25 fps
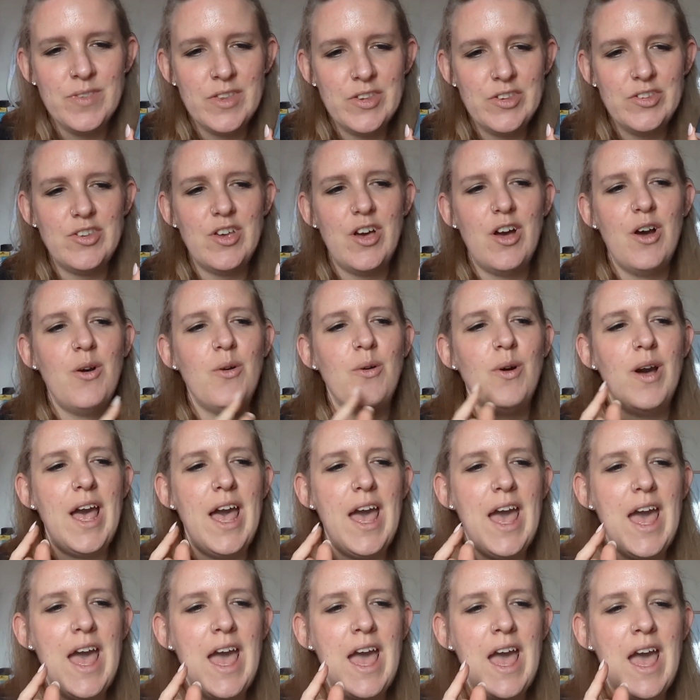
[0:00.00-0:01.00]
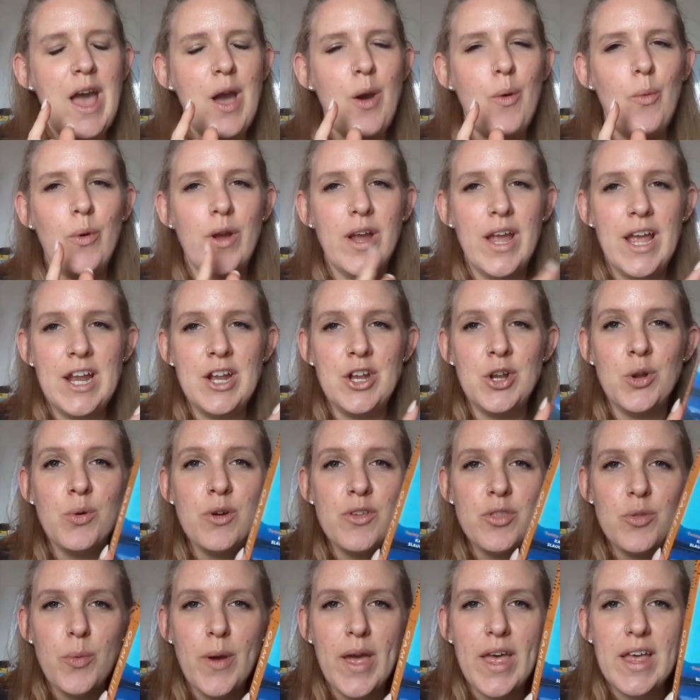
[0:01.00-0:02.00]
So, we're in
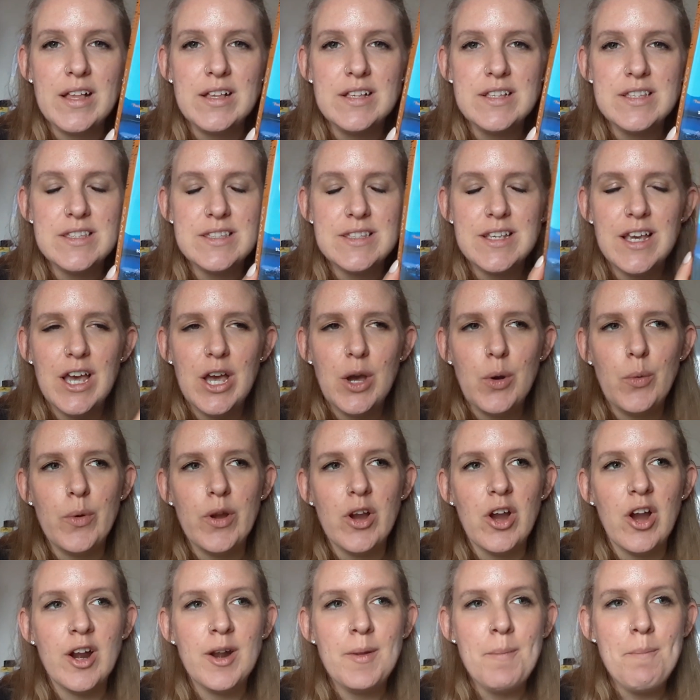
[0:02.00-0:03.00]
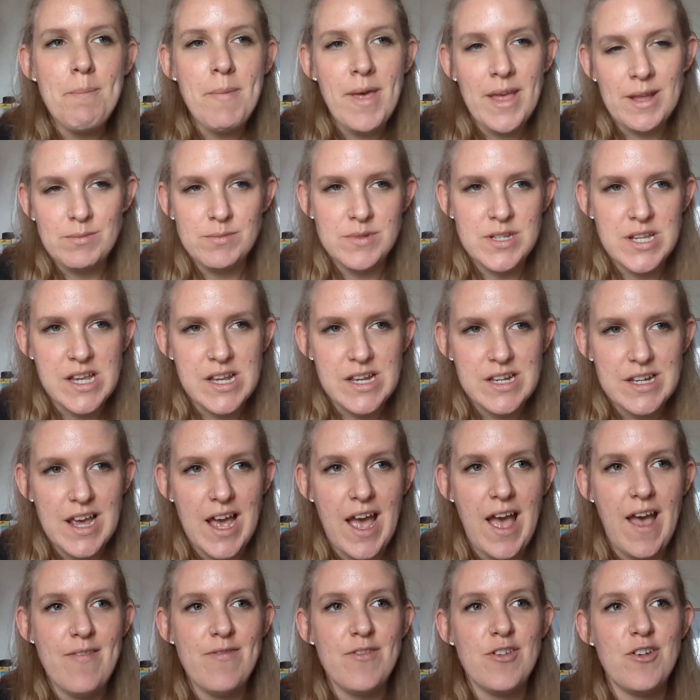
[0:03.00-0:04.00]
North Wales, we're on a mountain,
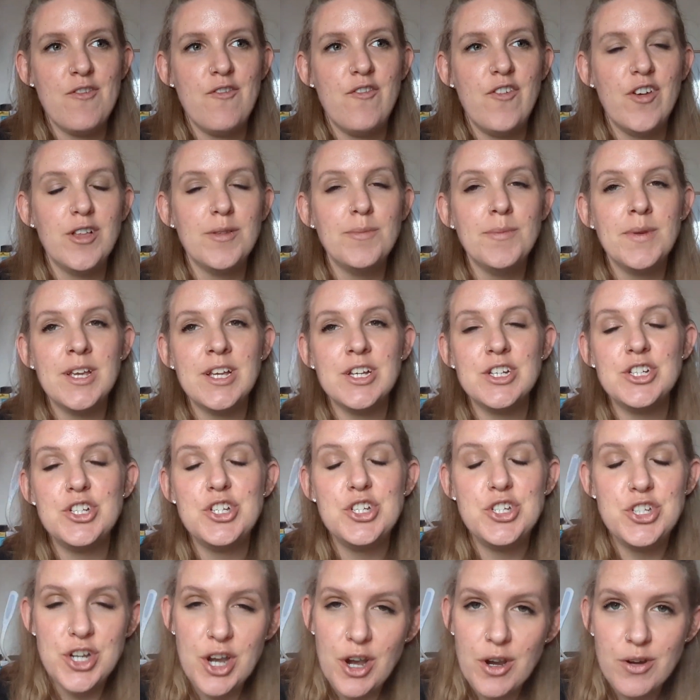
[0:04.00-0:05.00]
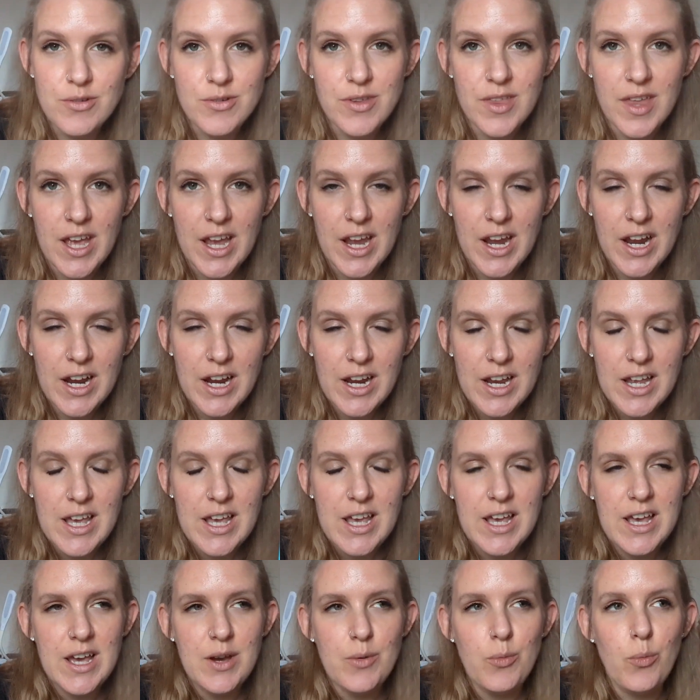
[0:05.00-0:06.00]
and they're filming a show there,
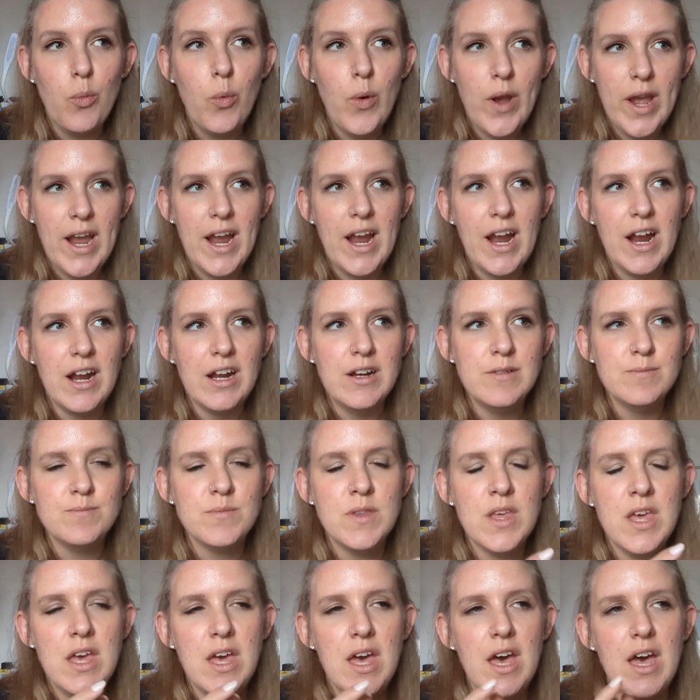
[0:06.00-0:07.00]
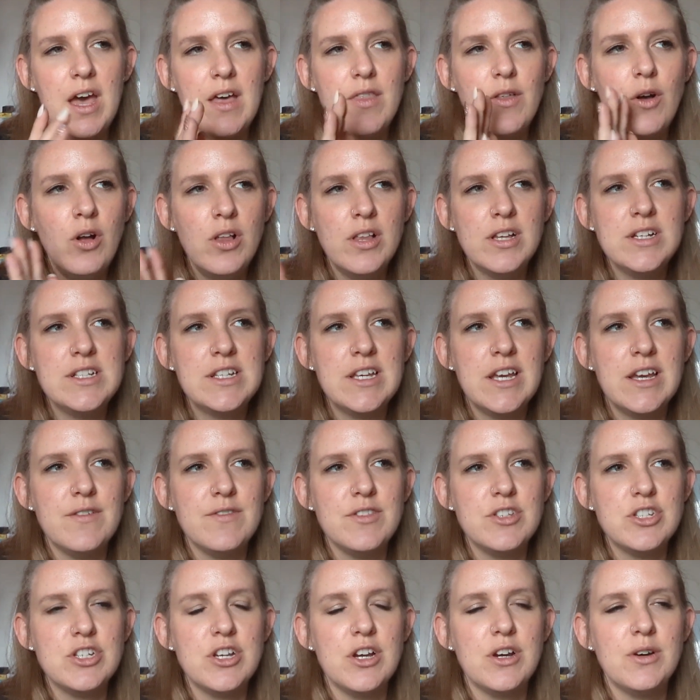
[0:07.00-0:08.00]
where the whole idea
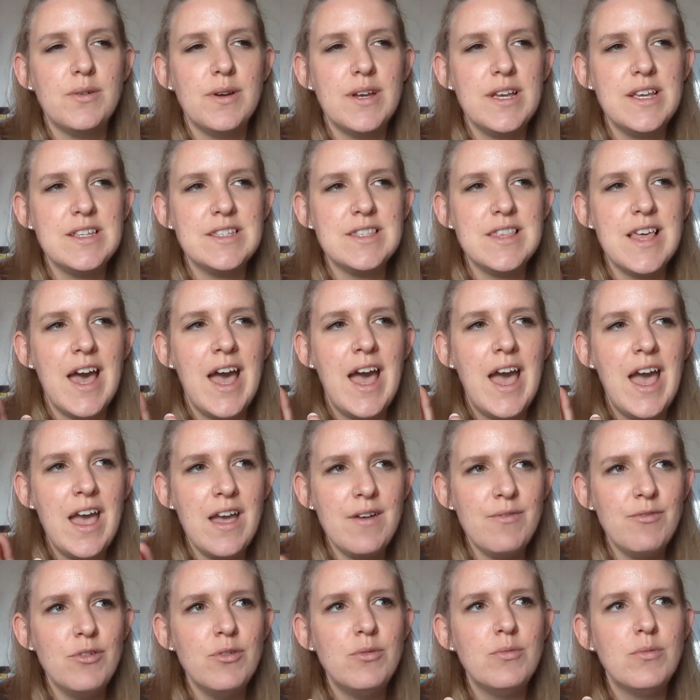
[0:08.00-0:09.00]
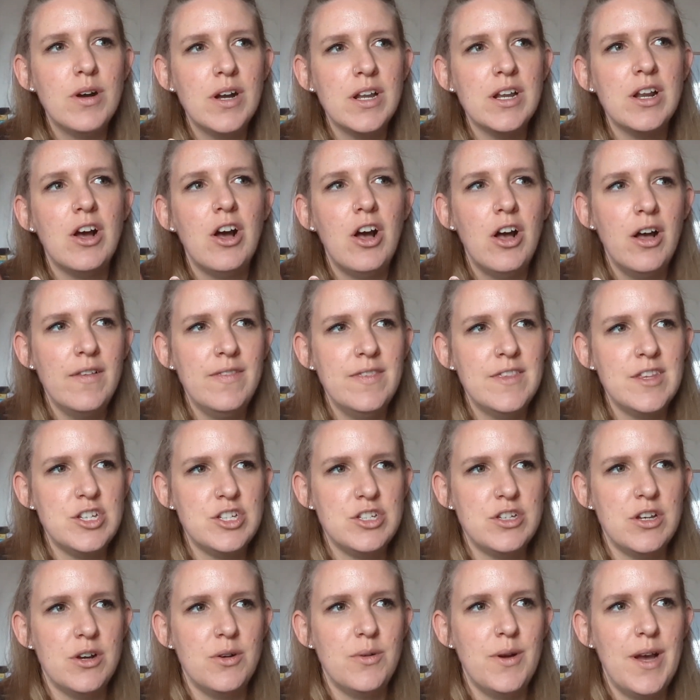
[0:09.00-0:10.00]
of the show is that everyone on the
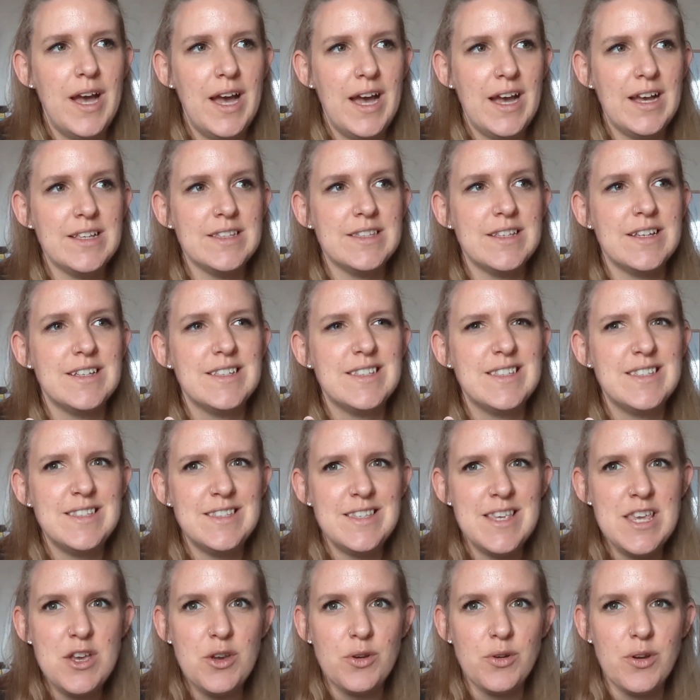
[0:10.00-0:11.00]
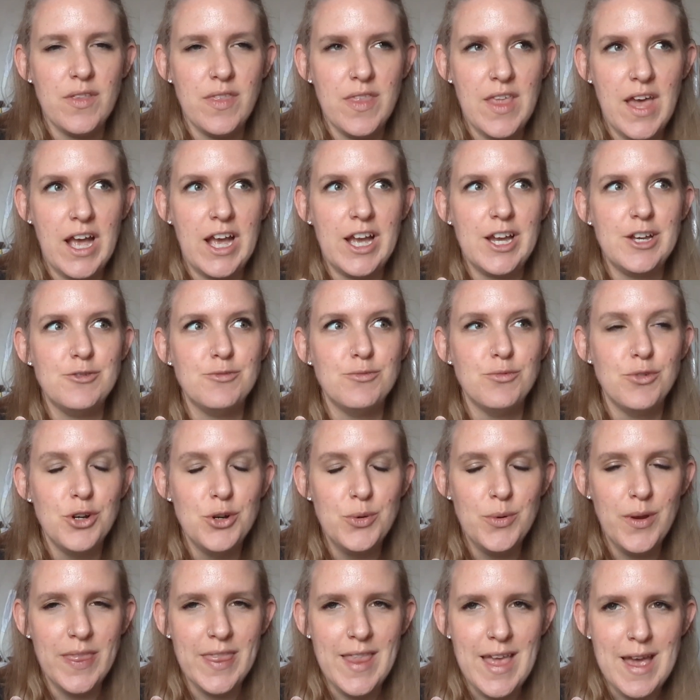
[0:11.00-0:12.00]
show has a secret that could
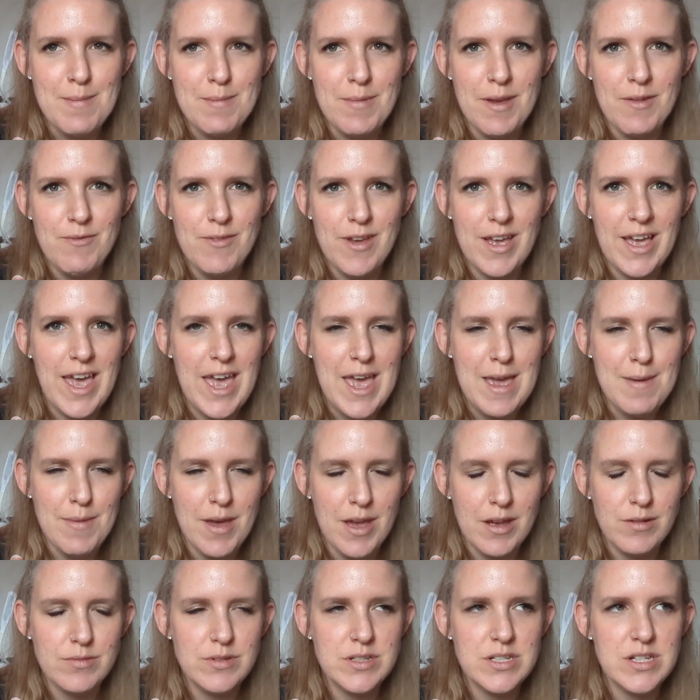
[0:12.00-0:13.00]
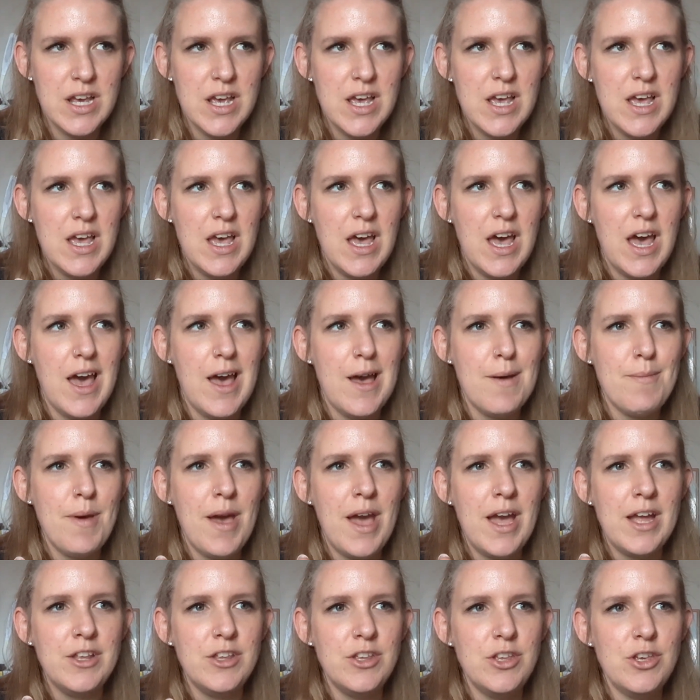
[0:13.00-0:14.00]
ruin them if it came out,
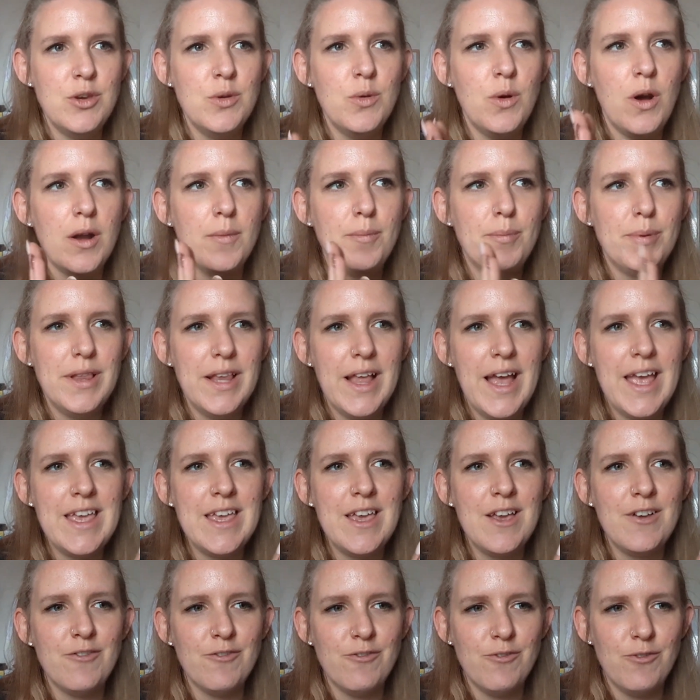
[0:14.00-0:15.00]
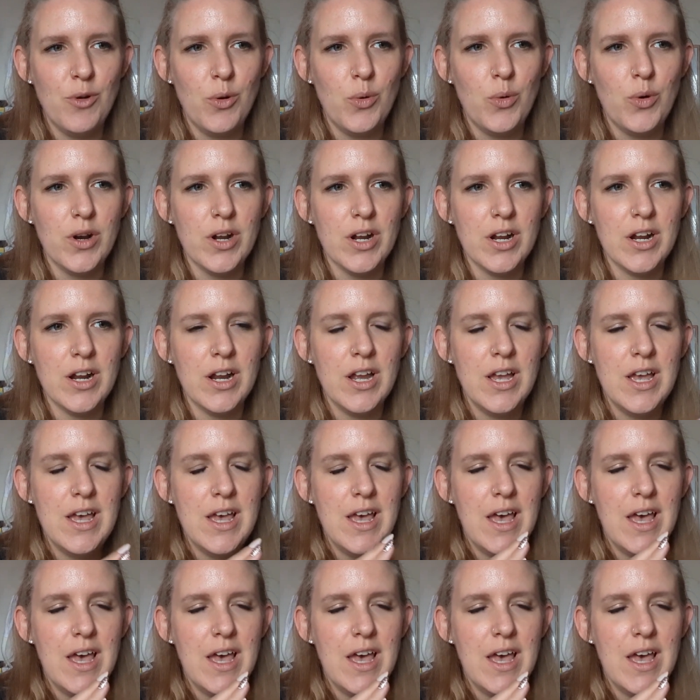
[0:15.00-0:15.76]
and you are playing for